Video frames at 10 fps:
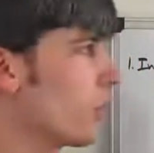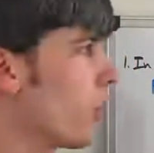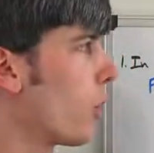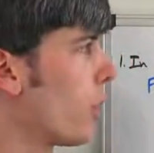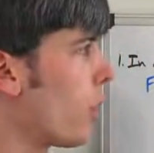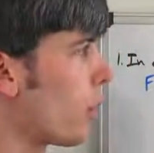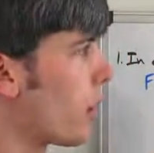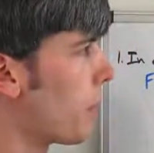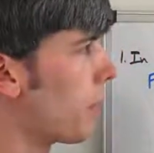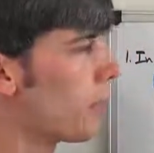So, a
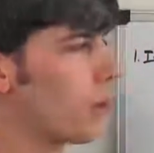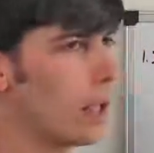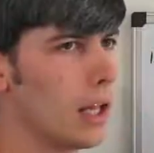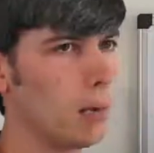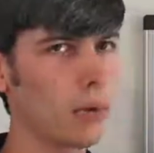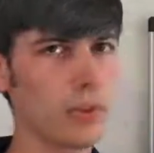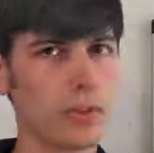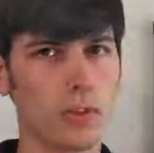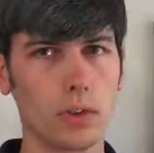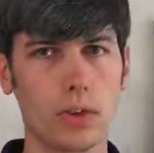lot of people will
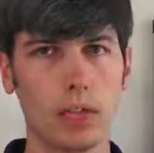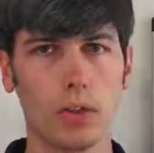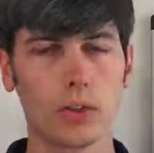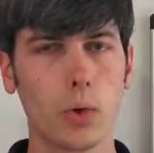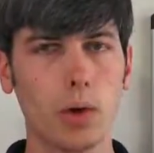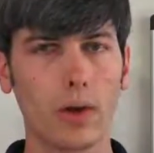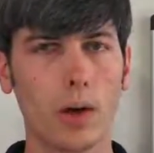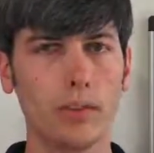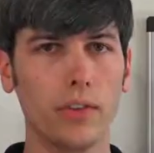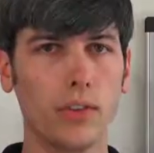look at their torque
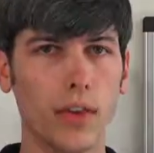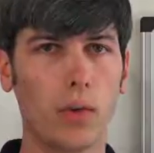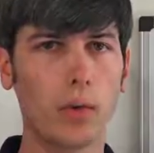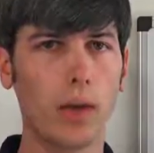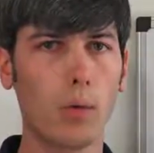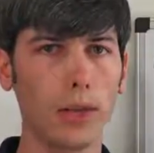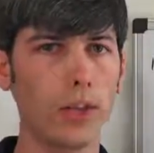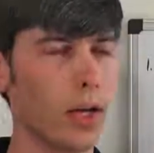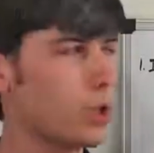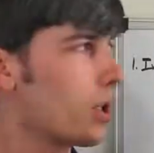curves and say, okay, when
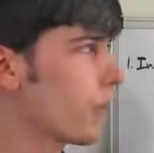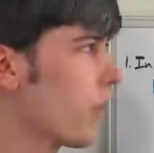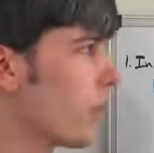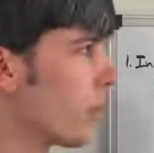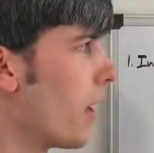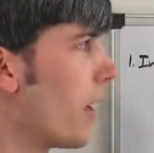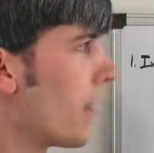should I shift gears?